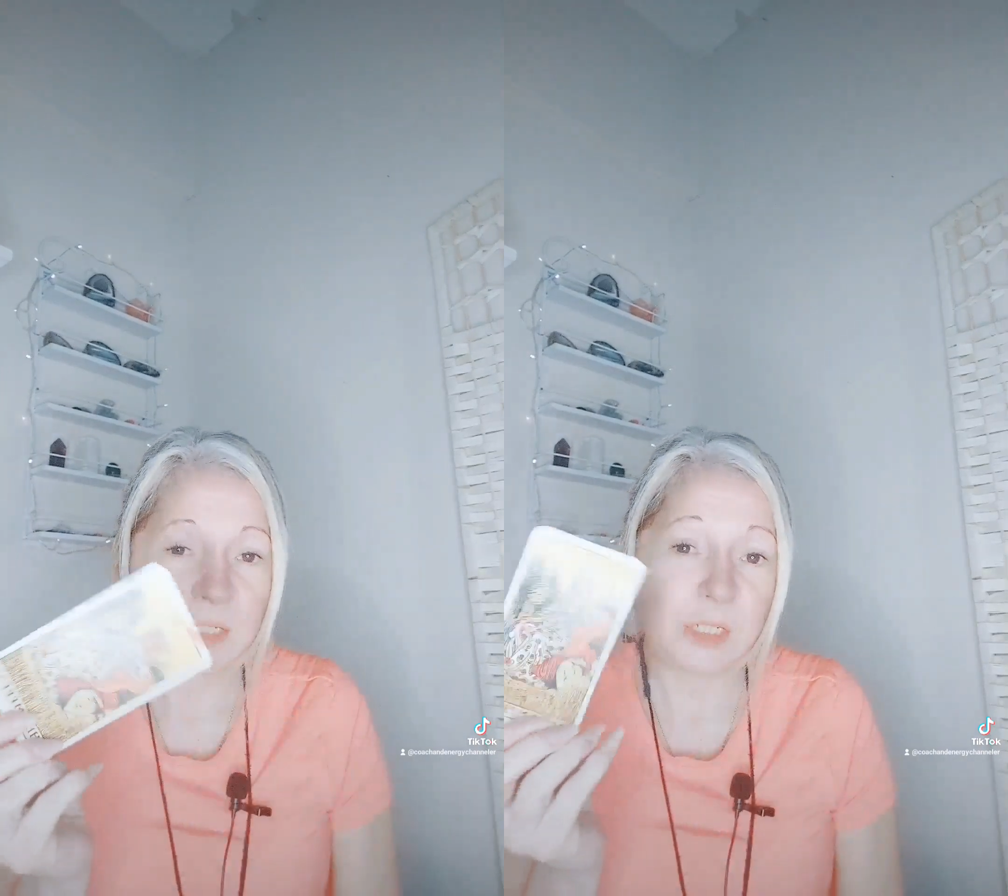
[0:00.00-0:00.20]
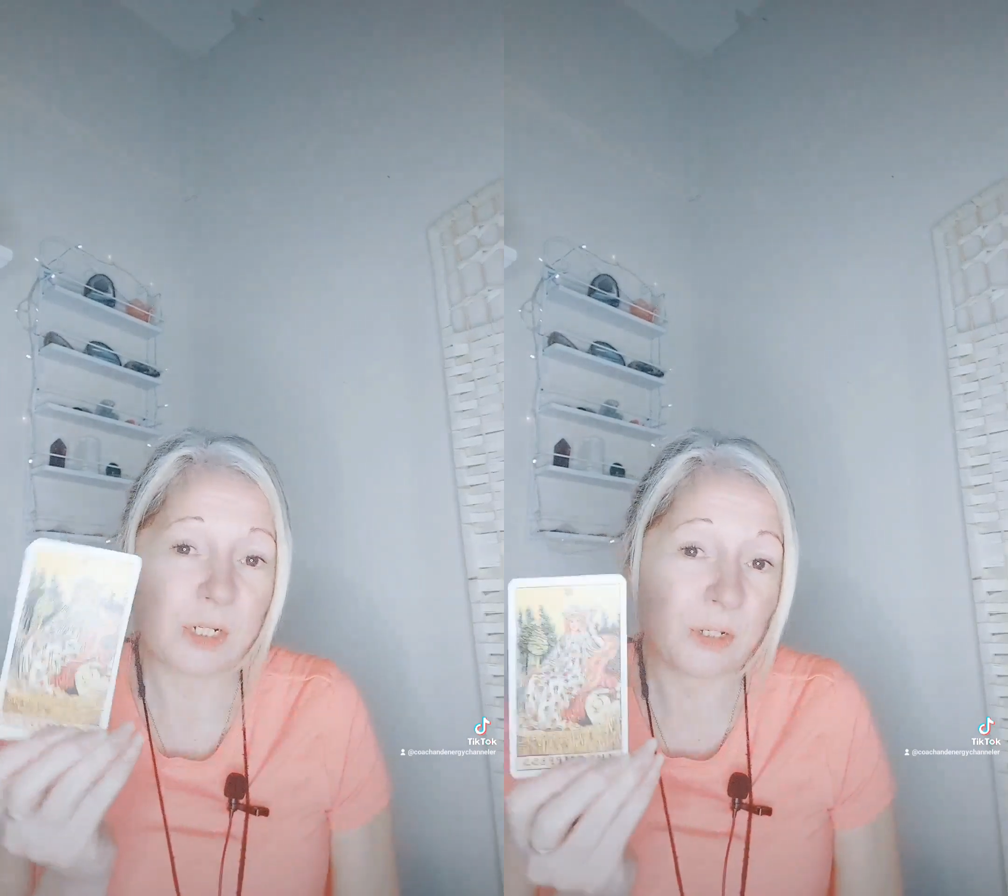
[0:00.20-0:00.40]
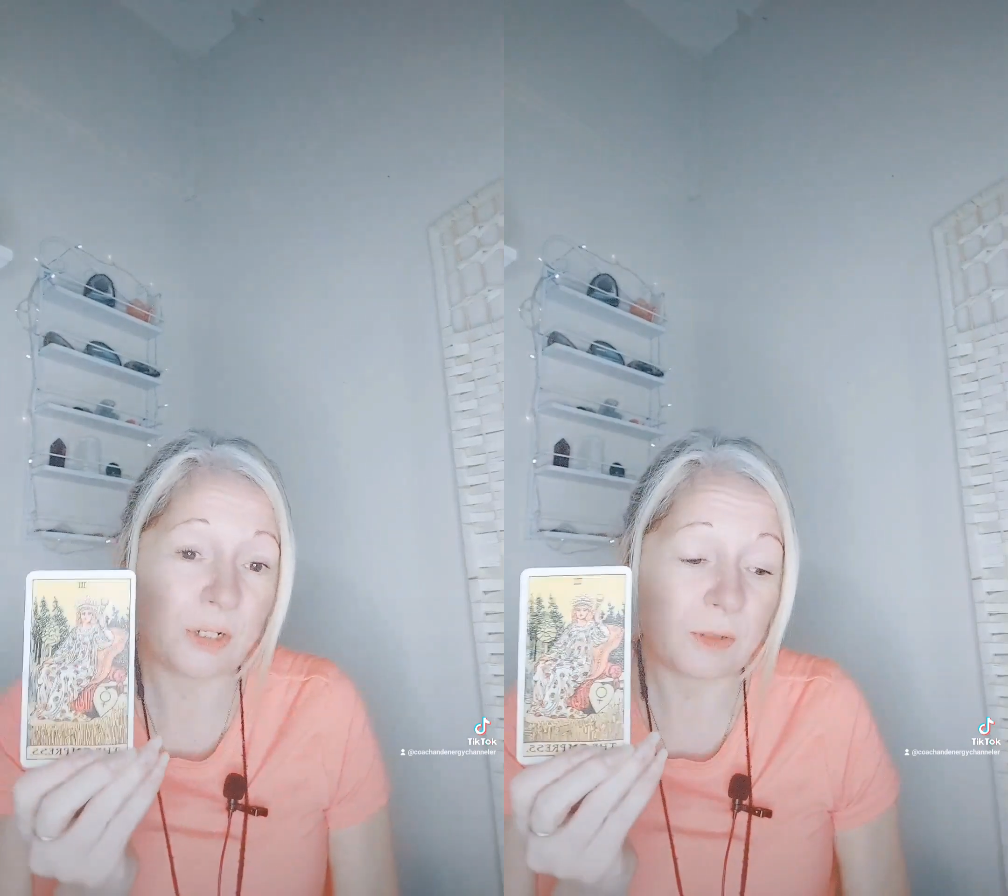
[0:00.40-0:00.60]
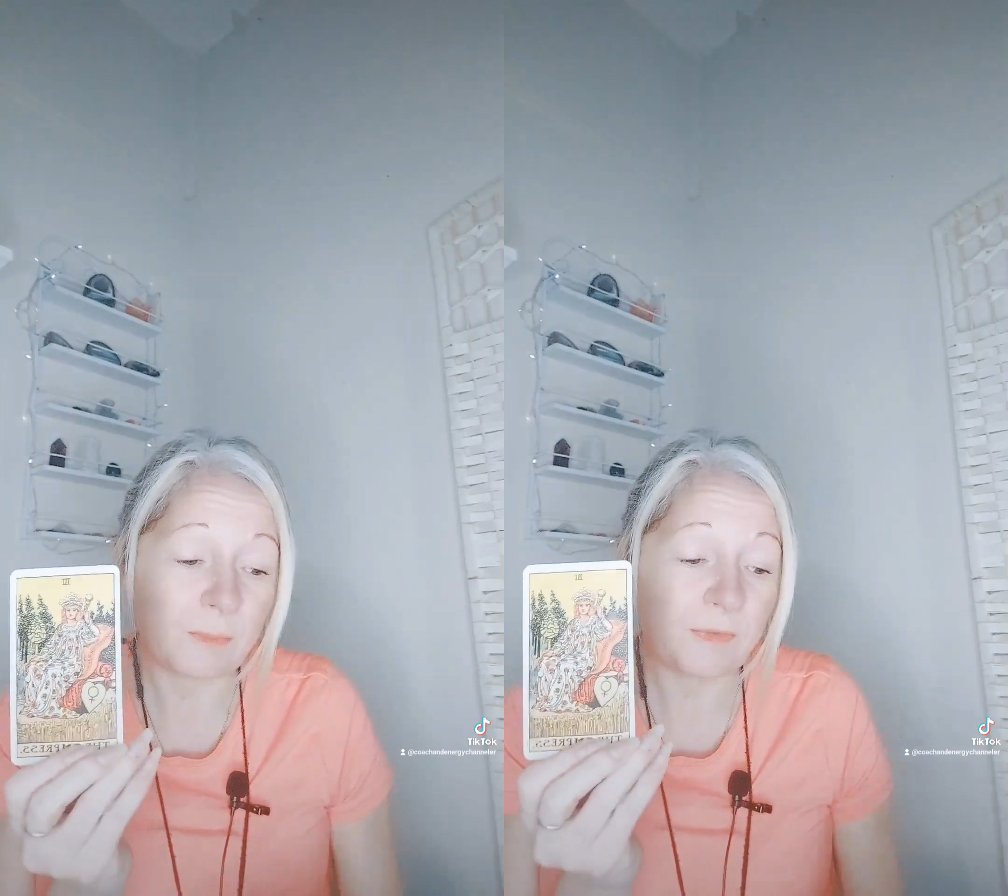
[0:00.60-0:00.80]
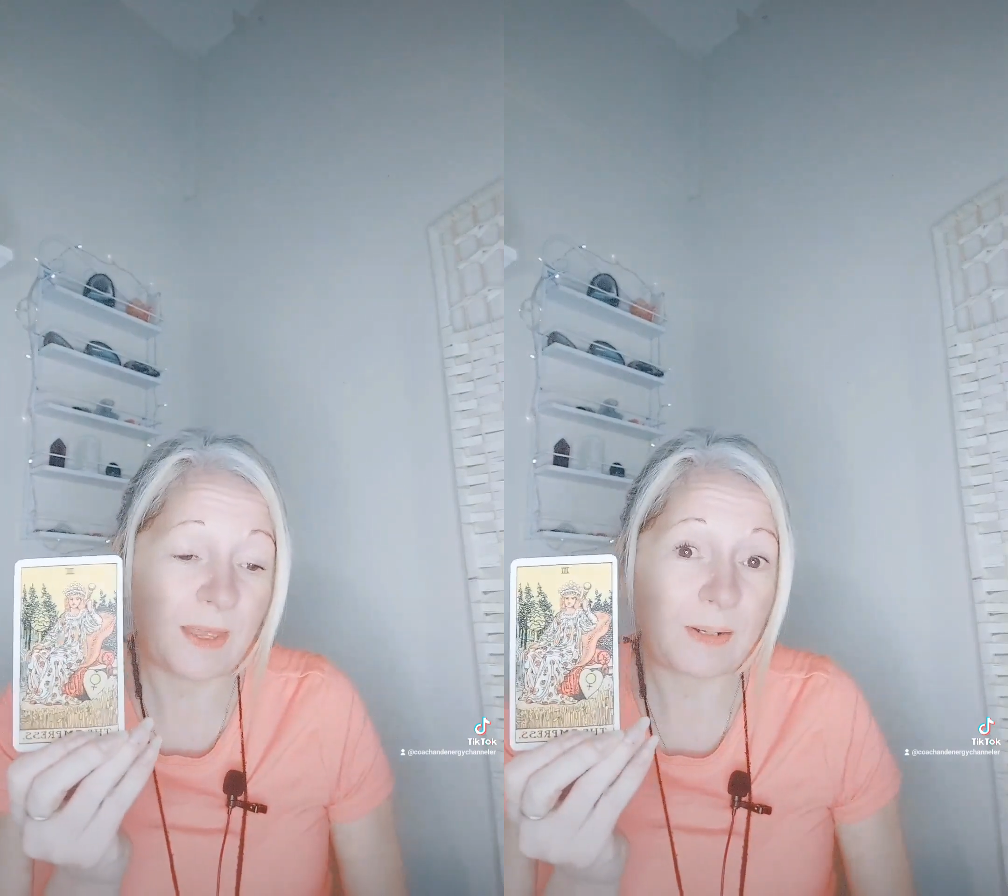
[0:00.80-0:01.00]
you're going to
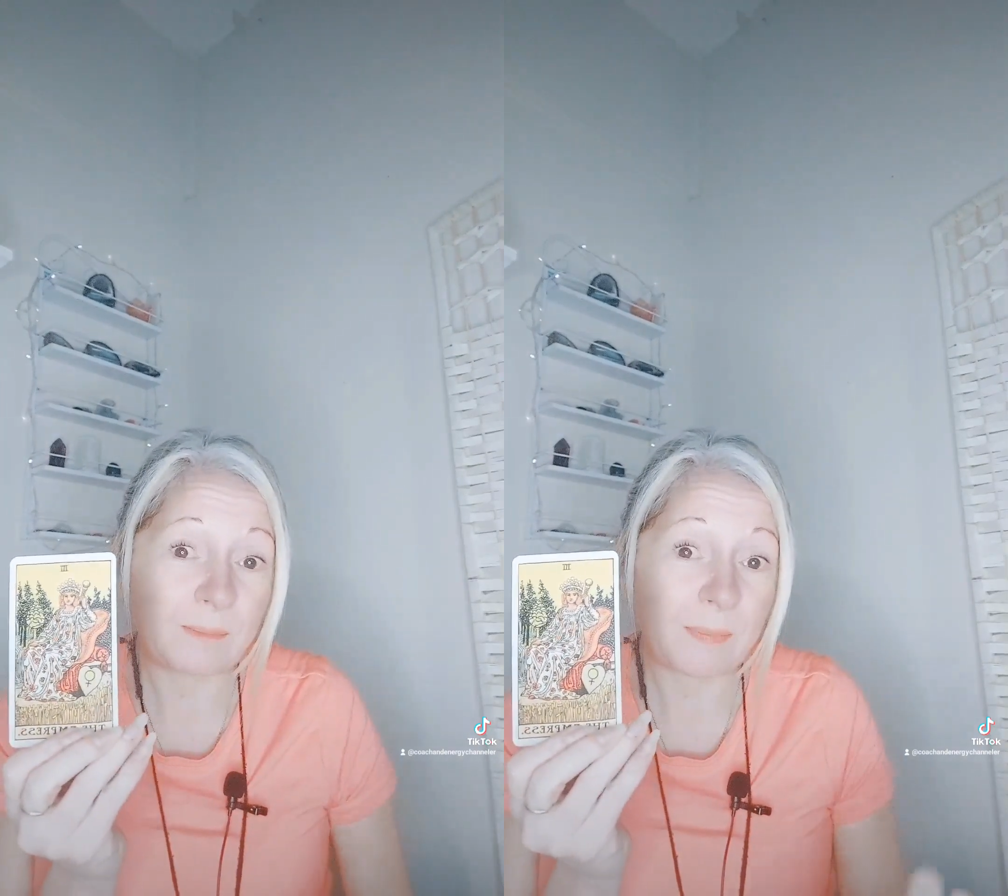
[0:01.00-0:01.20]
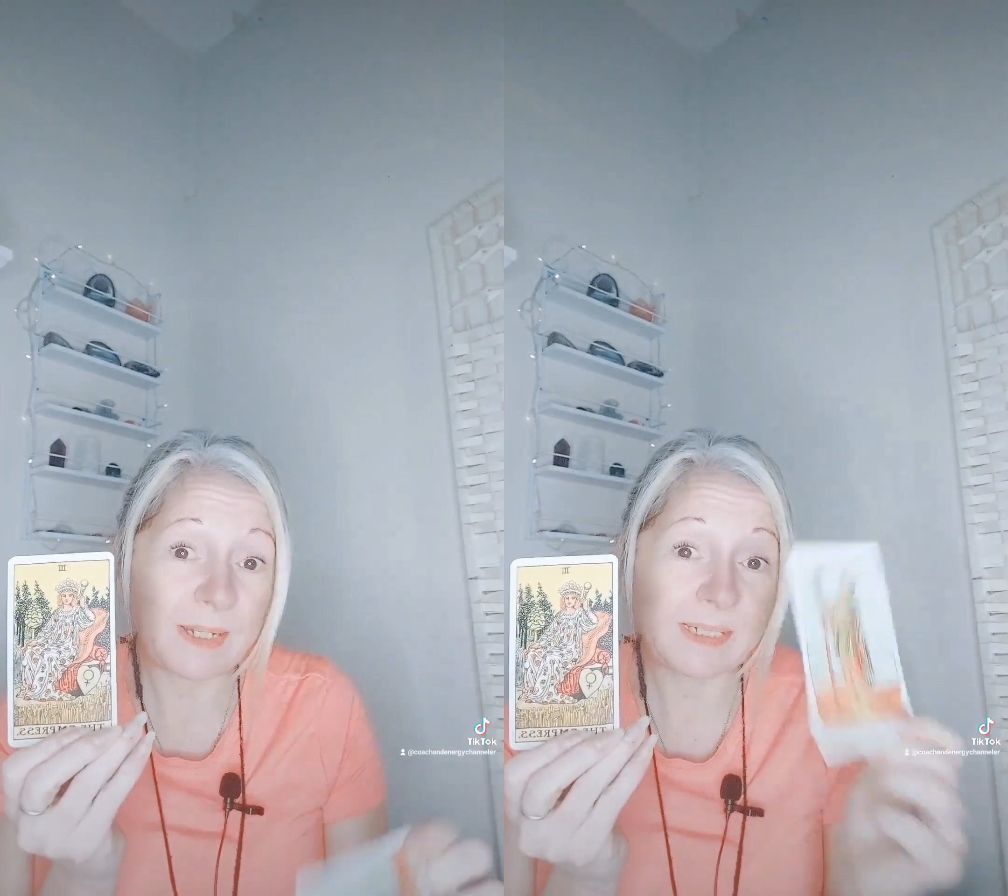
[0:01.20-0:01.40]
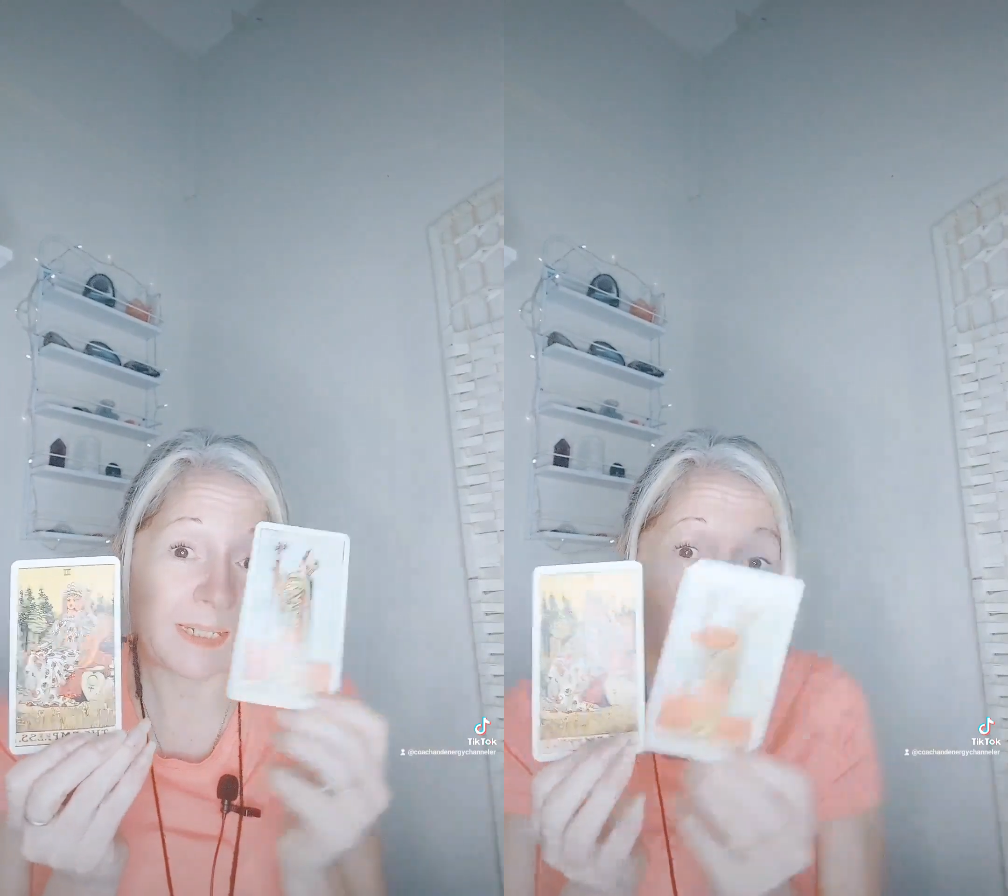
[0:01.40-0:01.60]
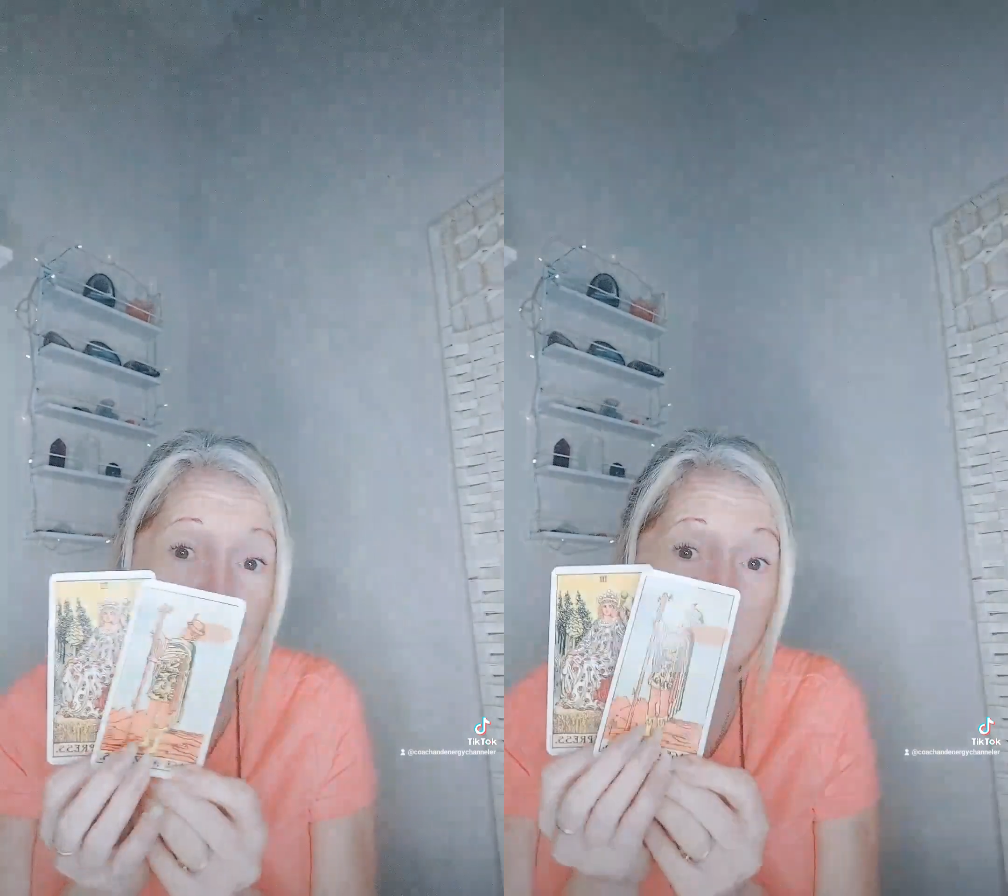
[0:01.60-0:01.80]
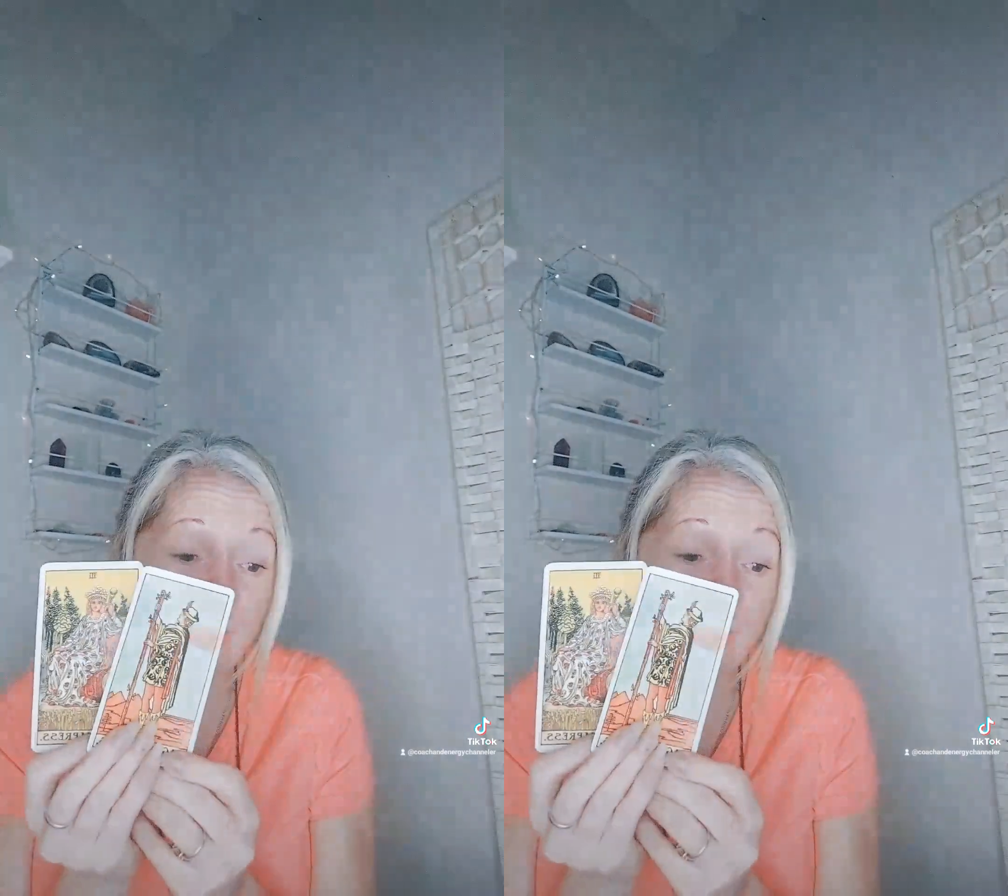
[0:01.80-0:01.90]
then basically